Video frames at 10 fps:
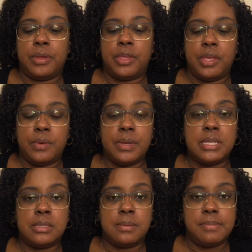Q
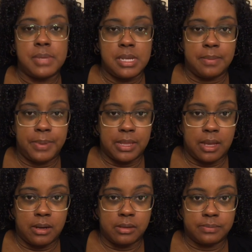is a
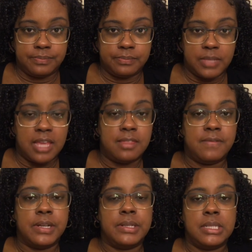manipulator. At the
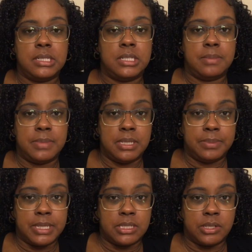very least, she
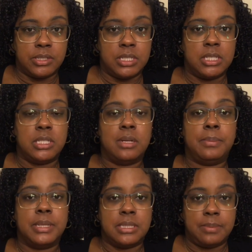manipulates her sister,
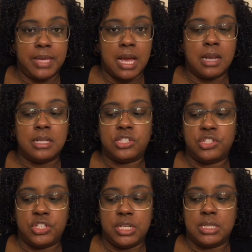but to be
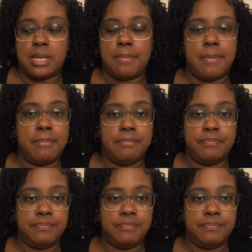honest, she's I'm